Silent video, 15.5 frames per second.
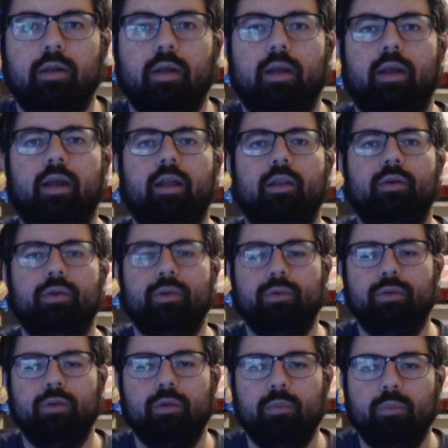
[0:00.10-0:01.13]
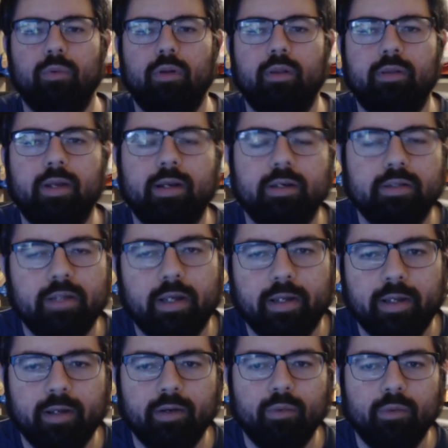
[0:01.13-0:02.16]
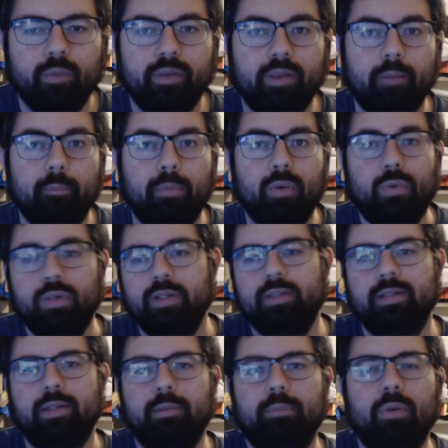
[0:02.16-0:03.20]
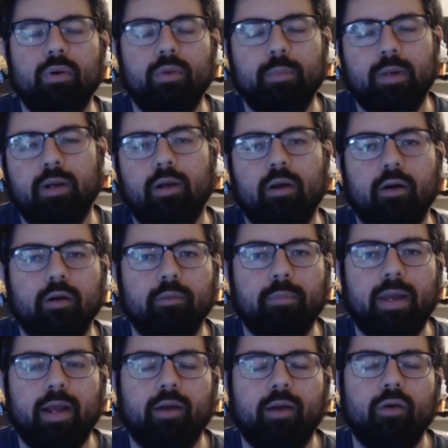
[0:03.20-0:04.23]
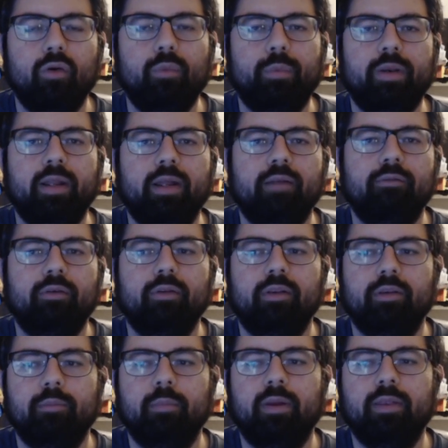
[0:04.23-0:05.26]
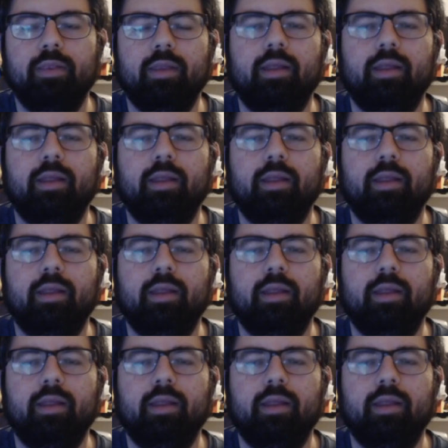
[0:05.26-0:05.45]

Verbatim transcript: Hello YouTube, Tidushot here with a bonus Pokemon card pack opening for this month.